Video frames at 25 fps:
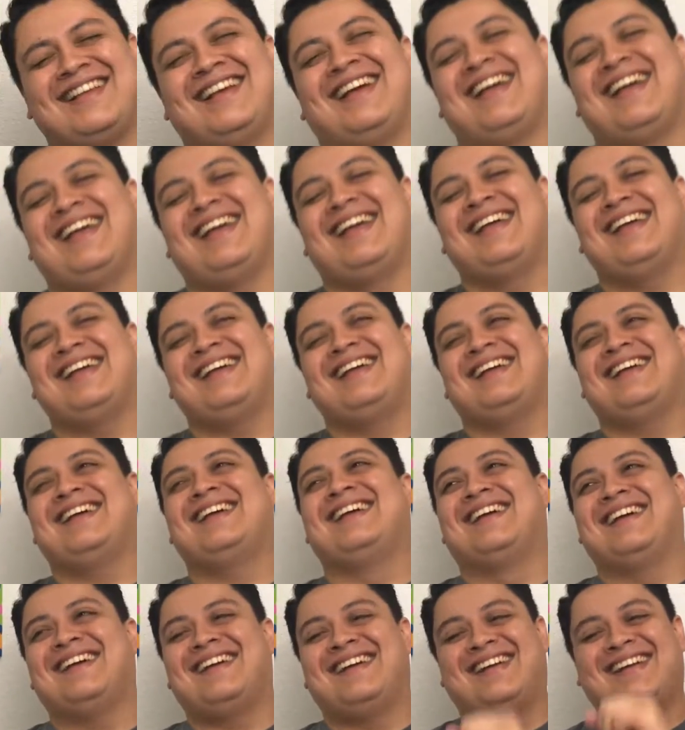
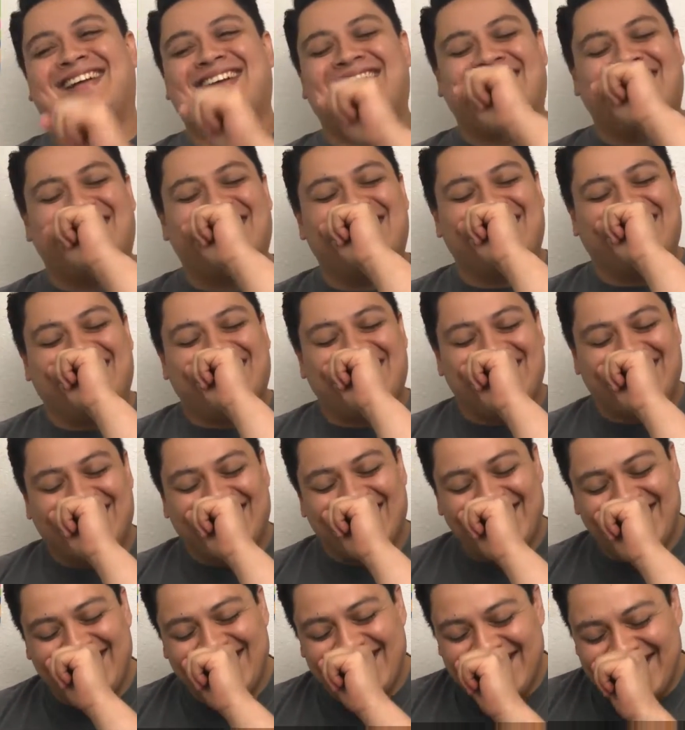
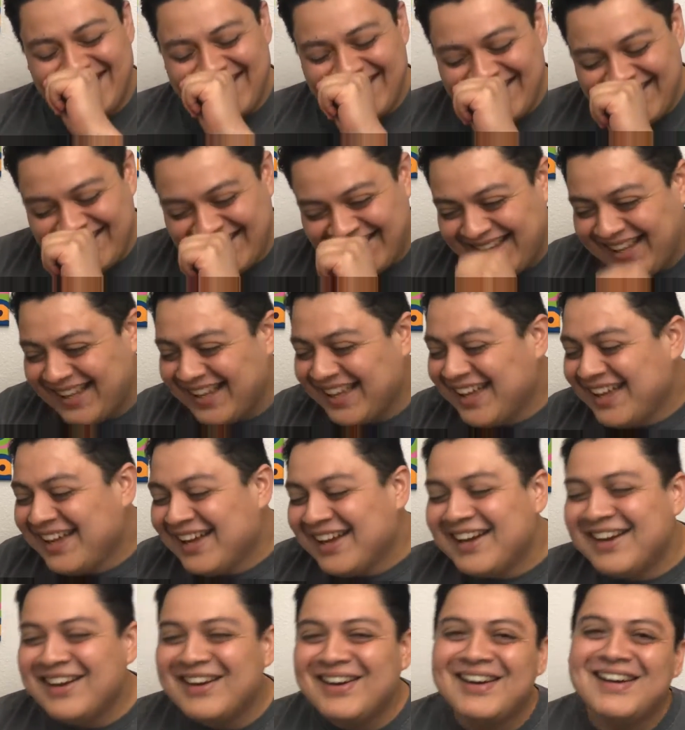
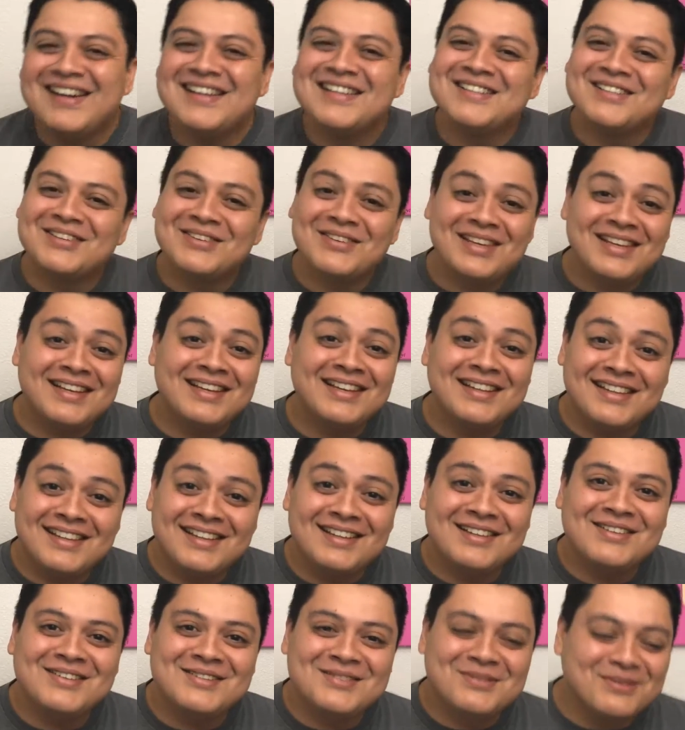All right, so King of the
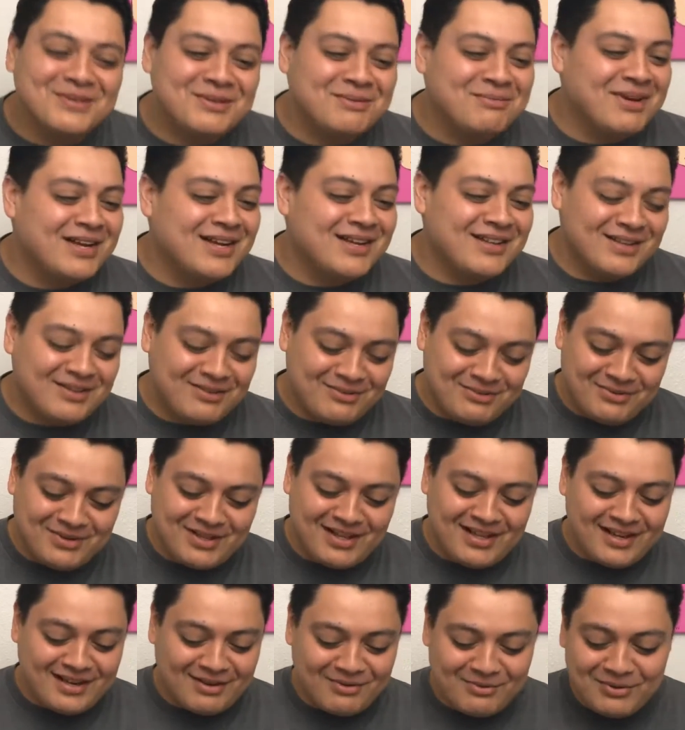Hill is one of my good,
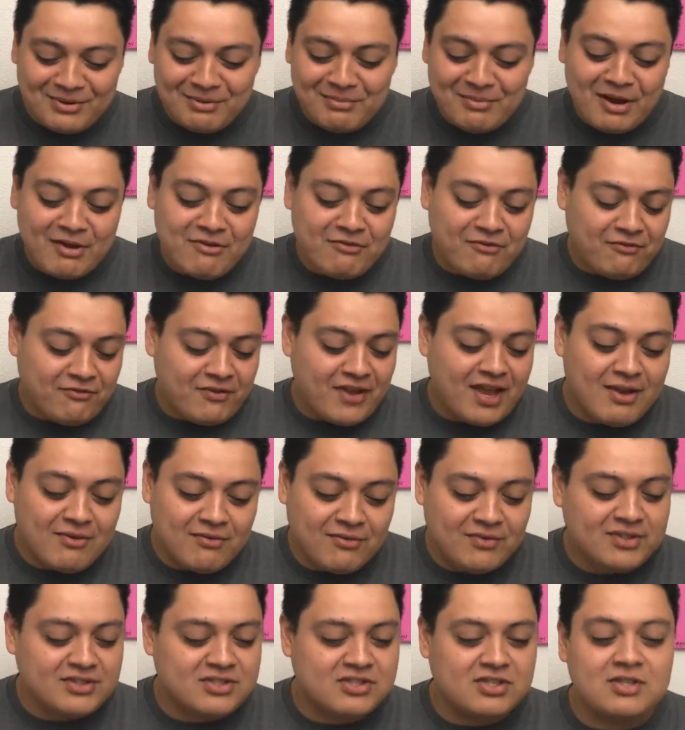like, one of my
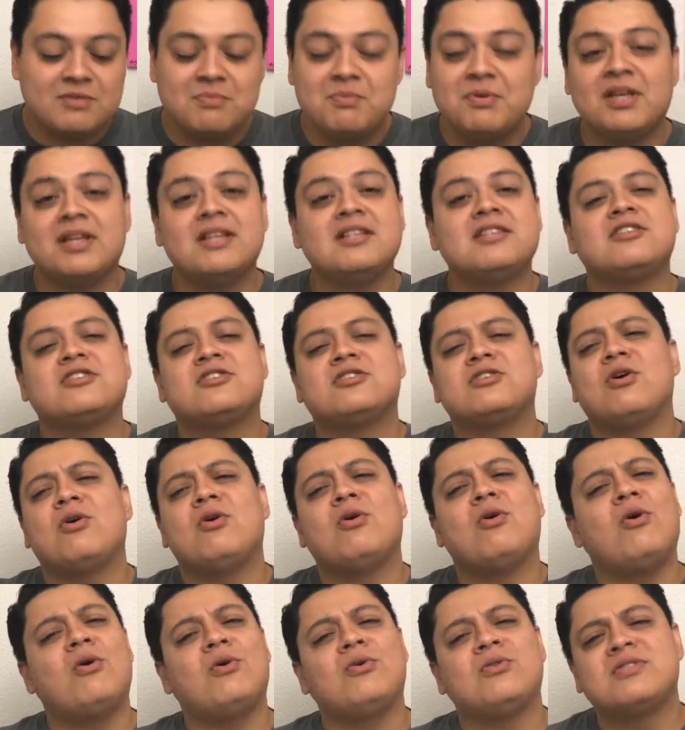favorites. Just because it's
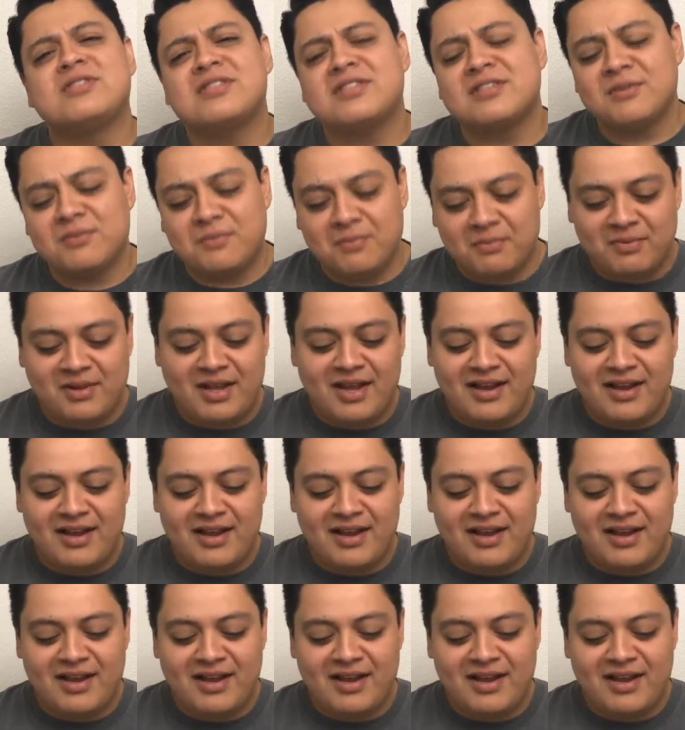so wholesome.